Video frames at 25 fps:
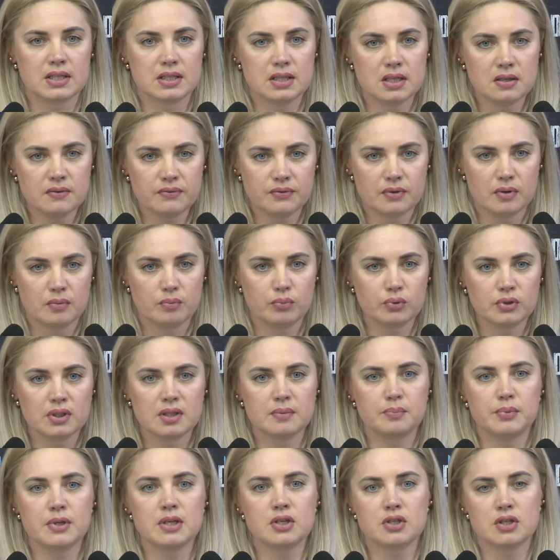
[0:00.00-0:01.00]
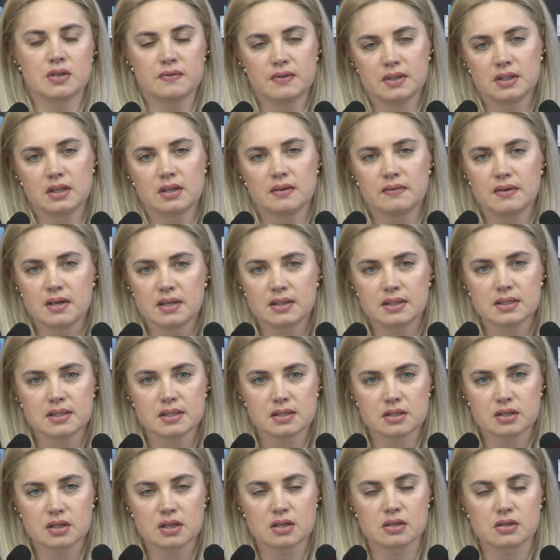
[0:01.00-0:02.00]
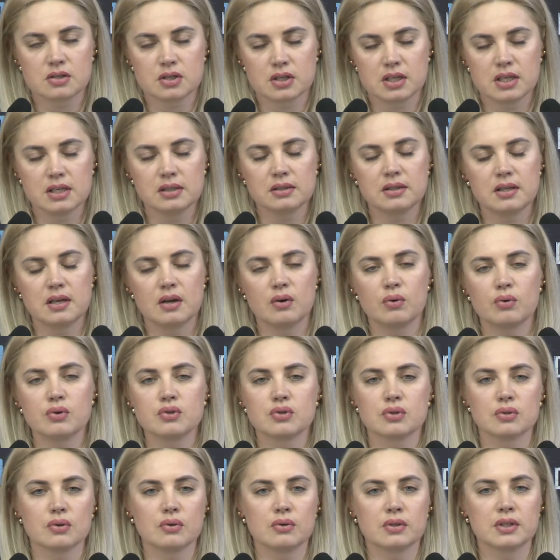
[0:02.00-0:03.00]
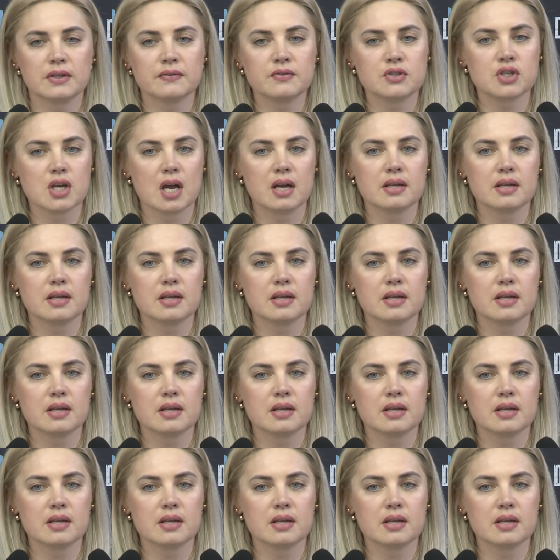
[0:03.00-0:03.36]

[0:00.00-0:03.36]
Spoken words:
educational department during his briefing